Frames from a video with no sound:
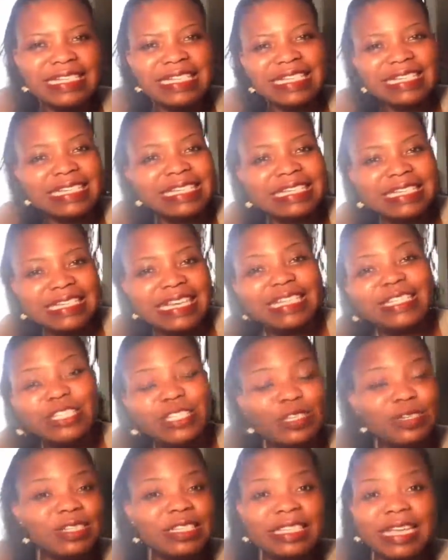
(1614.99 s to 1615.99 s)
Until next
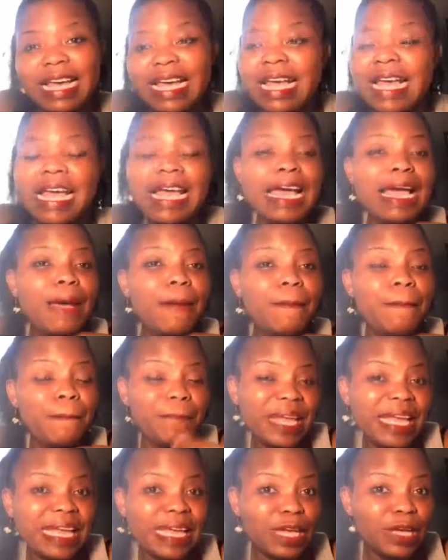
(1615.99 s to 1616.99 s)
Tuesday,
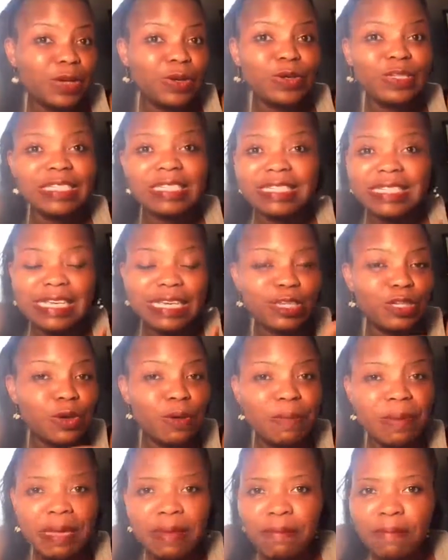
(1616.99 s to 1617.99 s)
be good, see, do,
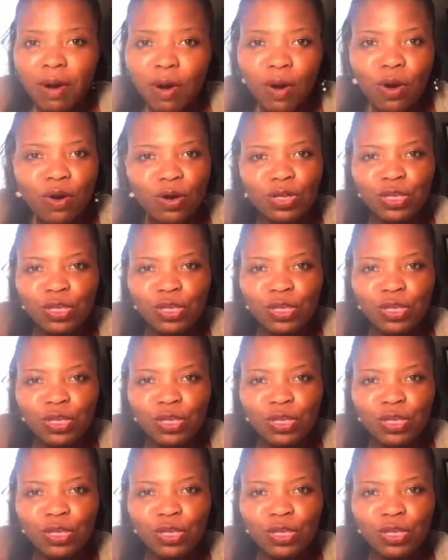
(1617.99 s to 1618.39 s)
be more.